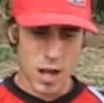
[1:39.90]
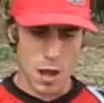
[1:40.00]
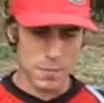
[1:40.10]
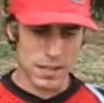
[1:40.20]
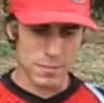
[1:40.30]

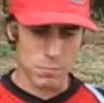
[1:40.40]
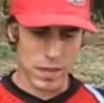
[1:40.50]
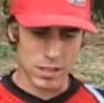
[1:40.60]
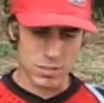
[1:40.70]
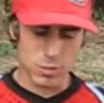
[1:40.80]
I mean,
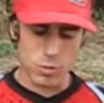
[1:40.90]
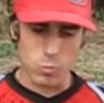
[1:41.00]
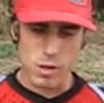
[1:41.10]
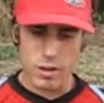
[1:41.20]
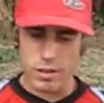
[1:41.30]
I was a
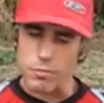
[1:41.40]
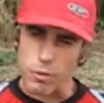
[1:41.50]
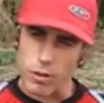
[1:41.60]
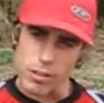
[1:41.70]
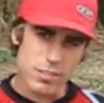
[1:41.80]
little weary, of
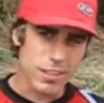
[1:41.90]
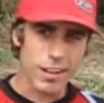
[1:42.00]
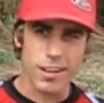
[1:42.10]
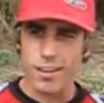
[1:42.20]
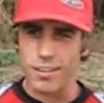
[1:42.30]
course, you
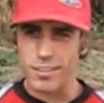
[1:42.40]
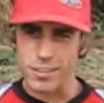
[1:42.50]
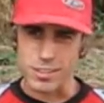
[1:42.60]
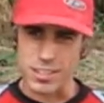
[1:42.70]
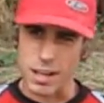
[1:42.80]
know, a
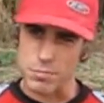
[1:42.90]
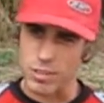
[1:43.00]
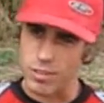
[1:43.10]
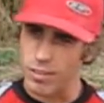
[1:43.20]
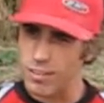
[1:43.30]
little
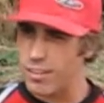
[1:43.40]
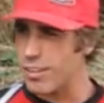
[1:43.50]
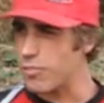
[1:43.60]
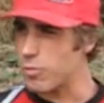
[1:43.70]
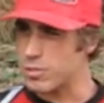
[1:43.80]
skeptical
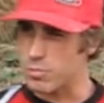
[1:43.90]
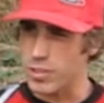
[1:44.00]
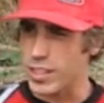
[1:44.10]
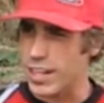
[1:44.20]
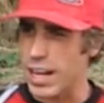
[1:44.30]
of what's
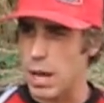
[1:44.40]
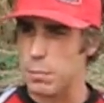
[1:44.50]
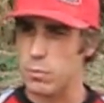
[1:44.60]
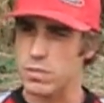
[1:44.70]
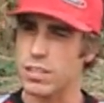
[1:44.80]
really going to
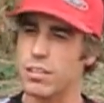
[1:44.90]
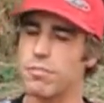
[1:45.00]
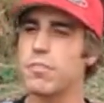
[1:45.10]
happen, what's it going to